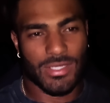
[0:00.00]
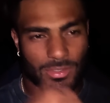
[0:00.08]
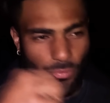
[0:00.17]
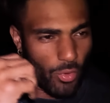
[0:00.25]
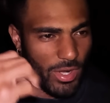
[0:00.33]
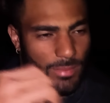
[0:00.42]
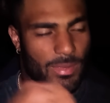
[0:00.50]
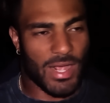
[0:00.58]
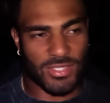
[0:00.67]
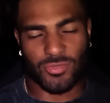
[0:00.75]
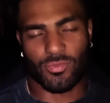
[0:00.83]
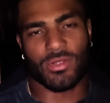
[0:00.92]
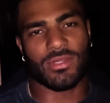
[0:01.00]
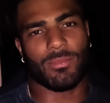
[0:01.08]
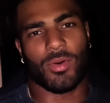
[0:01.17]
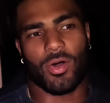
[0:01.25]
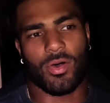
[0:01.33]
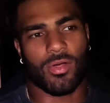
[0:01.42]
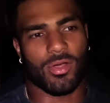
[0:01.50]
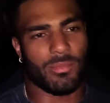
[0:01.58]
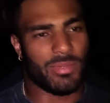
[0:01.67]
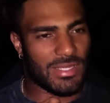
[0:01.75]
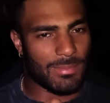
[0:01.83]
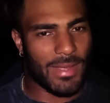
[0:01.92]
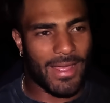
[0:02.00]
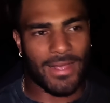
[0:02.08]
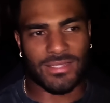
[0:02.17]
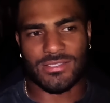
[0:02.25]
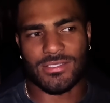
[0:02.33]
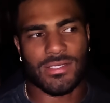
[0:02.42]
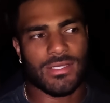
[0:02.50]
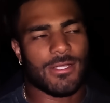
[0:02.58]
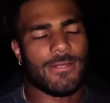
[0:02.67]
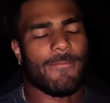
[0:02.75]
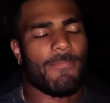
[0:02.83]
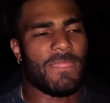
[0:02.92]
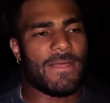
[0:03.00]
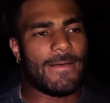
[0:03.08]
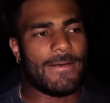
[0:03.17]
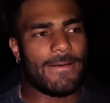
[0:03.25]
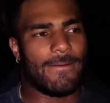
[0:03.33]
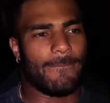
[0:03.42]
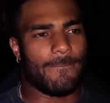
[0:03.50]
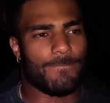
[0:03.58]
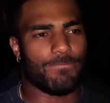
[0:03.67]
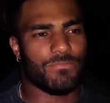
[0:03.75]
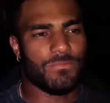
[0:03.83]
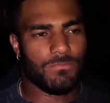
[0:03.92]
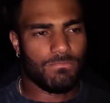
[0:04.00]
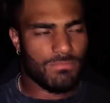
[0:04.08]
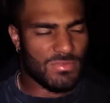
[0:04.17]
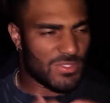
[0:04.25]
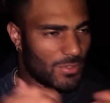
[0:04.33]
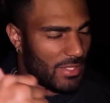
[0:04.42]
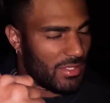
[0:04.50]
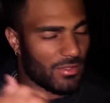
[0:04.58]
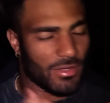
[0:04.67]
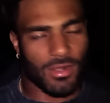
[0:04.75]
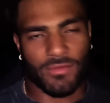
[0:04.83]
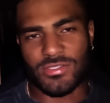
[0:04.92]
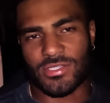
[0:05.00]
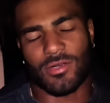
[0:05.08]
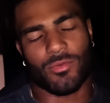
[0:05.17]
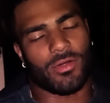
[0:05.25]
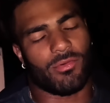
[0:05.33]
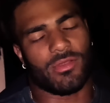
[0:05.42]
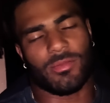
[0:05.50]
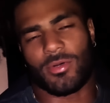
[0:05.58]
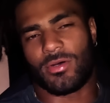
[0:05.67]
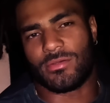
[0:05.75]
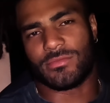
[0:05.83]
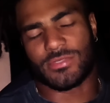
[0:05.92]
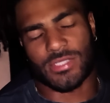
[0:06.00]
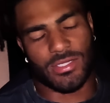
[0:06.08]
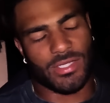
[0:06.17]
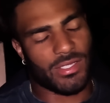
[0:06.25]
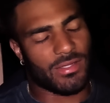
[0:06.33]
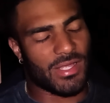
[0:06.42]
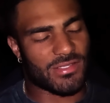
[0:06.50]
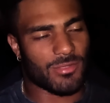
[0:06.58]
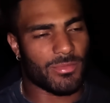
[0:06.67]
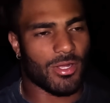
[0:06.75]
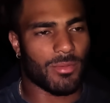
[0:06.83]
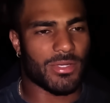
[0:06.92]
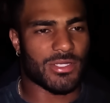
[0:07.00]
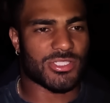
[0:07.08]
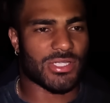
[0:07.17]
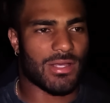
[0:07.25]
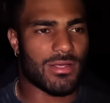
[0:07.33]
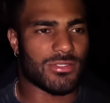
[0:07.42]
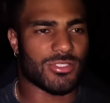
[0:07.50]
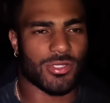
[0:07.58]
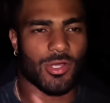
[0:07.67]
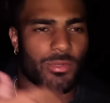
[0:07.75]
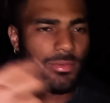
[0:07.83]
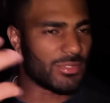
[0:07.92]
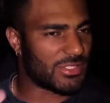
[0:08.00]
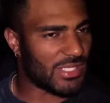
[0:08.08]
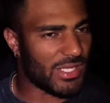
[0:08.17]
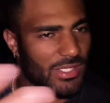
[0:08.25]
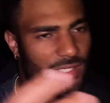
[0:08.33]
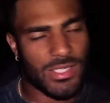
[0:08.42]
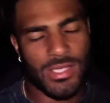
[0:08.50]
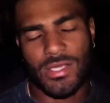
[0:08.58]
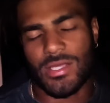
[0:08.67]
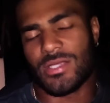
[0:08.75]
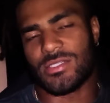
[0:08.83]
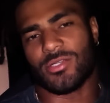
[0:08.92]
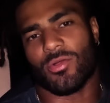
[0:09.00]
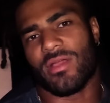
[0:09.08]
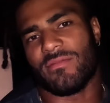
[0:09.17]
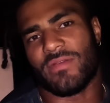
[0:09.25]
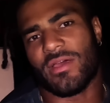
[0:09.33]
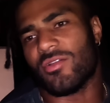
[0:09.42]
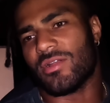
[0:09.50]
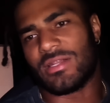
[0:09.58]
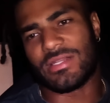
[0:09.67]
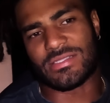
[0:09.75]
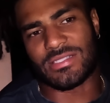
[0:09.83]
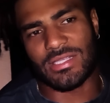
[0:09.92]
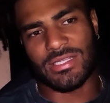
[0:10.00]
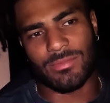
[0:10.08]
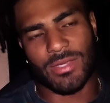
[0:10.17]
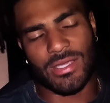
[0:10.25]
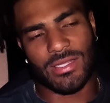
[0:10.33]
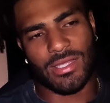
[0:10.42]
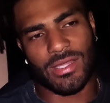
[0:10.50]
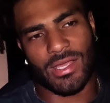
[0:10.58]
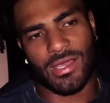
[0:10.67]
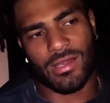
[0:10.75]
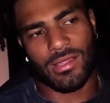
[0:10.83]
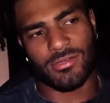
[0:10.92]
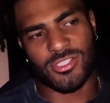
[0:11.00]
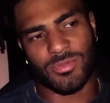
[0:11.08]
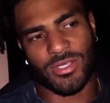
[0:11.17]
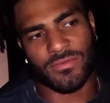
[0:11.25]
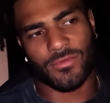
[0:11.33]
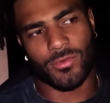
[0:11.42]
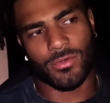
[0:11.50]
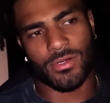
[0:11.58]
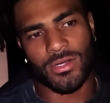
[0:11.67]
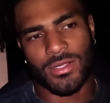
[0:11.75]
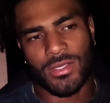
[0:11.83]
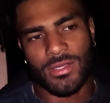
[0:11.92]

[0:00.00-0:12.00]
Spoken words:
Running backs who run the ball hard, big backs. So I think they're obviously going to want to run the ball Sunday. That's going to be our biggest challenge. Jacoby Brissett is a great veteran in this league, man, that I got a lot of respect for.